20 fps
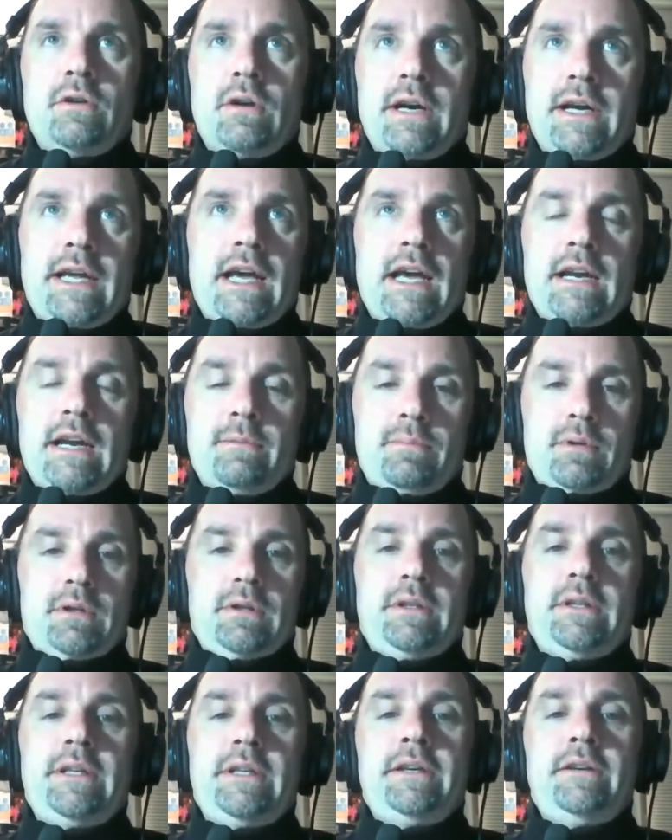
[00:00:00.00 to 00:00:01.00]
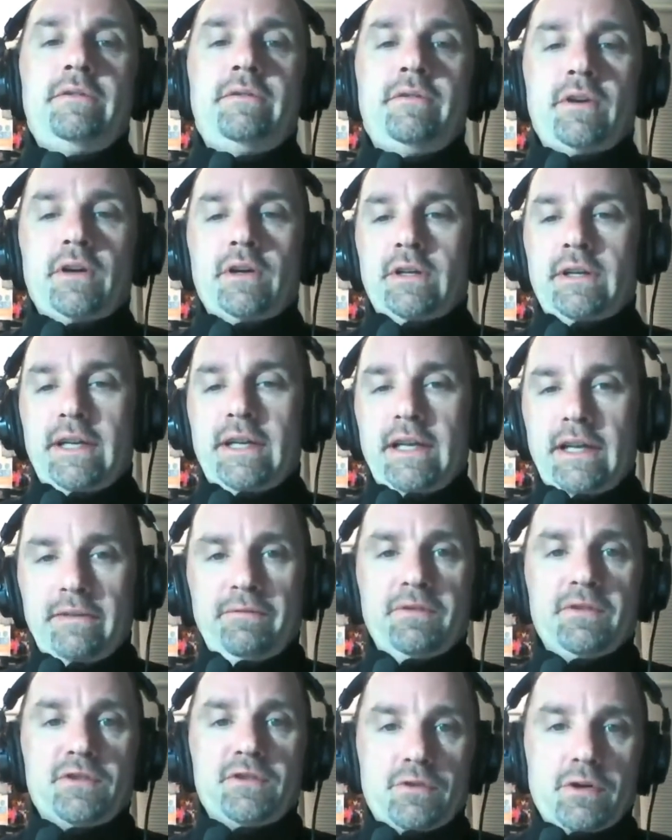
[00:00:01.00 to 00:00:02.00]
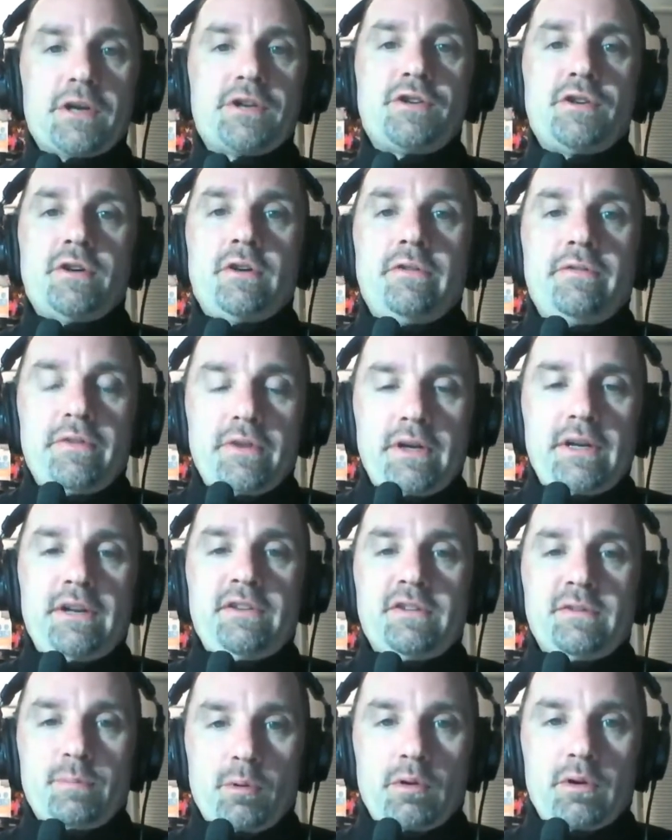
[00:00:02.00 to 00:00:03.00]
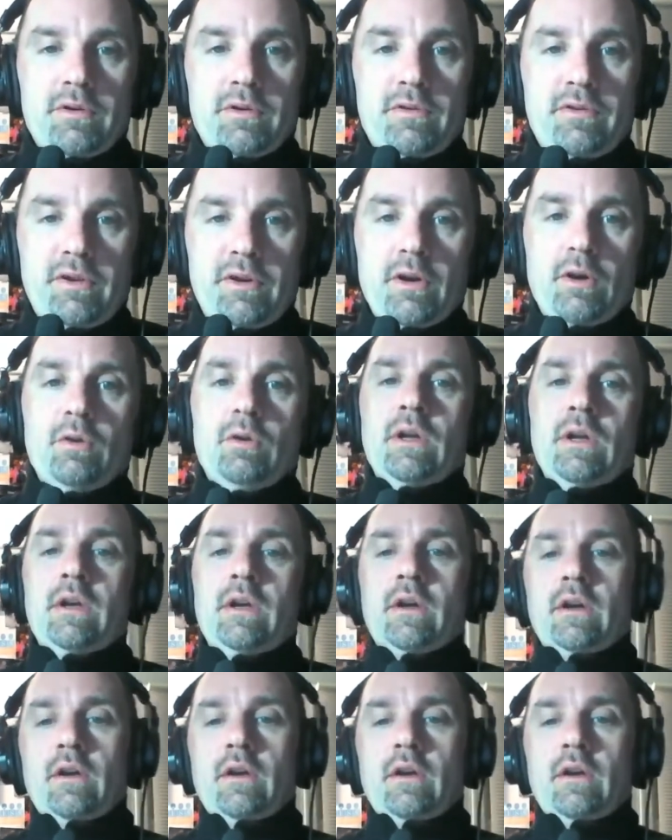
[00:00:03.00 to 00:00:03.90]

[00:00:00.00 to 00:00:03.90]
I got to believe, an infrastructure for esports,